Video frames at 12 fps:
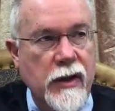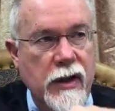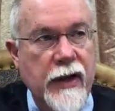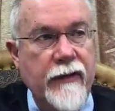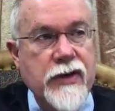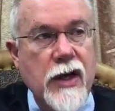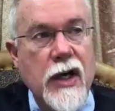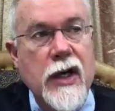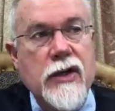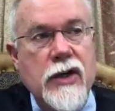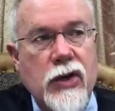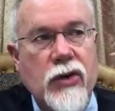left
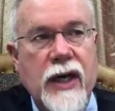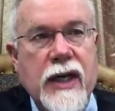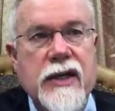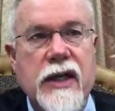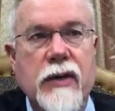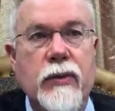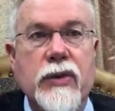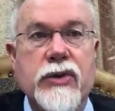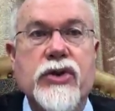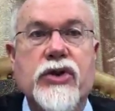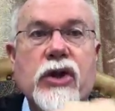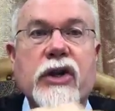uncorrected will
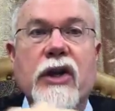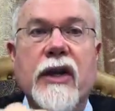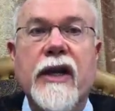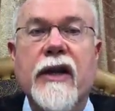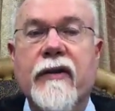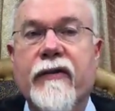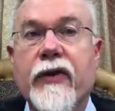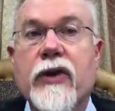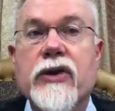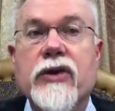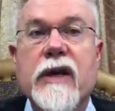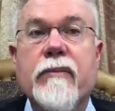circulate and
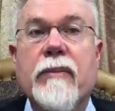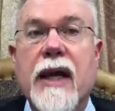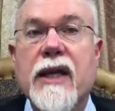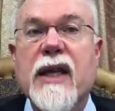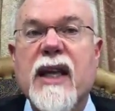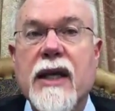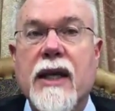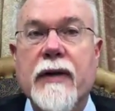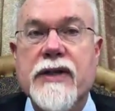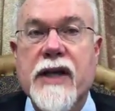filtrate back in.